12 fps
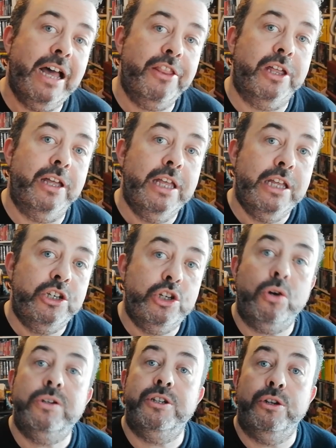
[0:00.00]
other
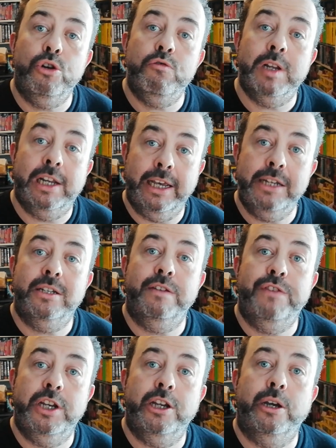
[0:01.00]
Doctor Who related
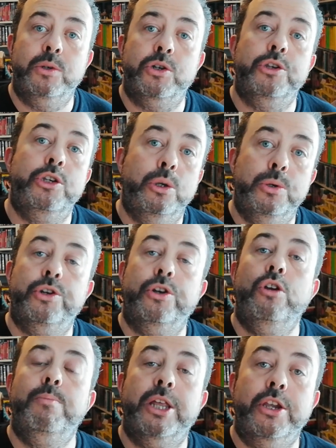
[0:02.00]
videos on
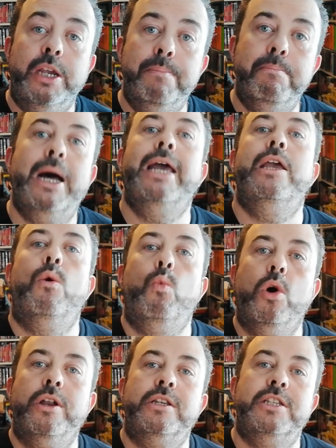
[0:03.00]
YouTube that you might
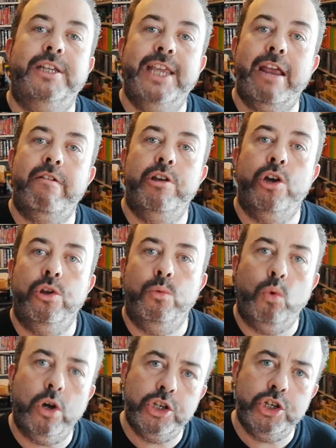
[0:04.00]
want to carry on
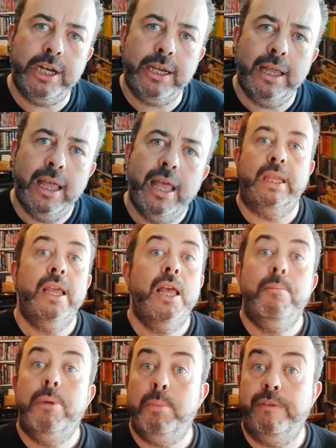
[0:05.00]
watching.
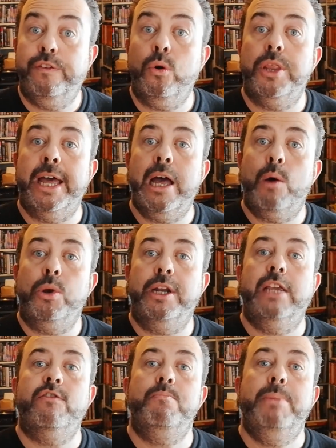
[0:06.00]
But before that, I want to
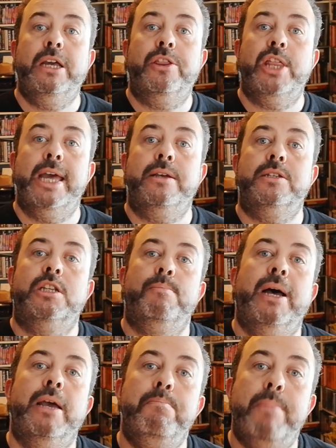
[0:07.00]
give a big thanks to
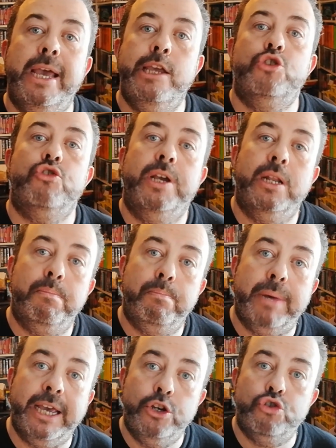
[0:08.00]
my Patreon
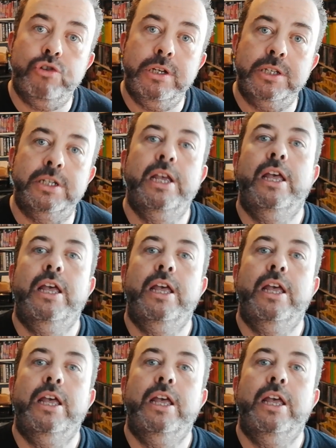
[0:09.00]
patrons,